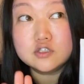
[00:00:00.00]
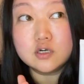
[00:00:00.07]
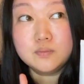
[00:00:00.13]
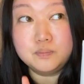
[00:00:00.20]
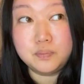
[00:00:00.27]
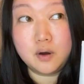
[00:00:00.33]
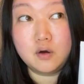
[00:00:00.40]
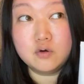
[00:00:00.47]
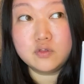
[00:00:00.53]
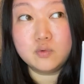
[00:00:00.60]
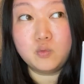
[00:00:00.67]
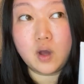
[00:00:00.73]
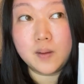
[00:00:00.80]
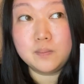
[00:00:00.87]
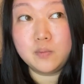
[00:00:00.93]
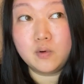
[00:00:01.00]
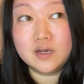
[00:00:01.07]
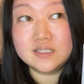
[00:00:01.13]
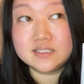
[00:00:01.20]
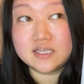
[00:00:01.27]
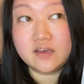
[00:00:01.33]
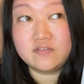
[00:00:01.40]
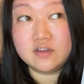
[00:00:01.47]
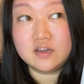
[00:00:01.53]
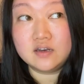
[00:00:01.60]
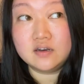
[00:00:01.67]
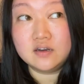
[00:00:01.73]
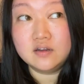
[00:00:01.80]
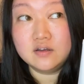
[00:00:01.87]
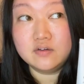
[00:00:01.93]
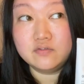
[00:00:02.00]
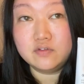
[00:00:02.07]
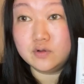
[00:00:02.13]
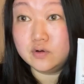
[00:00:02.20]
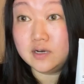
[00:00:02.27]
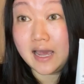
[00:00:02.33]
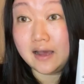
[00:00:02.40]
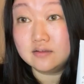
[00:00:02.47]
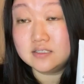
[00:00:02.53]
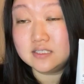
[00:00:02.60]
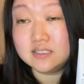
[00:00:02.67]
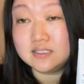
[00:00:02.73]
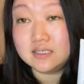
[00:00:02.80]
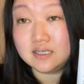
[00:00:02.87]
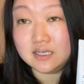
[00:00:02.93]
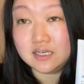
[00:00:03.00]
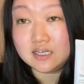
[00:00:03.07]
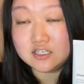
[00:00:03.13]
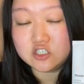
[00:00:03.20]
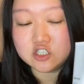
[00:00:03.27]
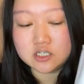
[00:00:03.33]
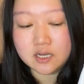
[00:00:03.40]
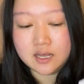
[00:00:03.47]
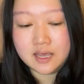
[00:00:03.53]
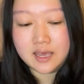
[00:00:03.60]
are both 1.7 fluid ounces each,